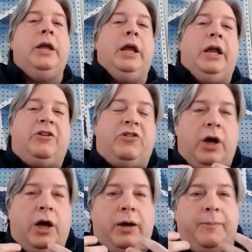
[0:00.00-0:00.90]
It's,
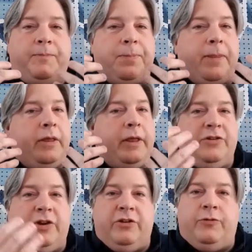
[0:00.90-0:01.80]
like I
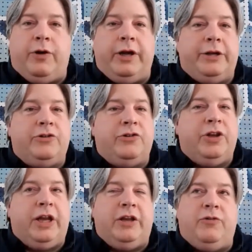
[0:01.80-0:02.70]
said, it's very interesting.
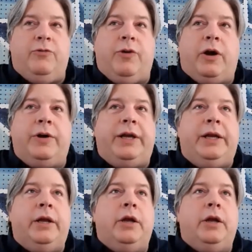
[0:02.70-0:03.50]
It's very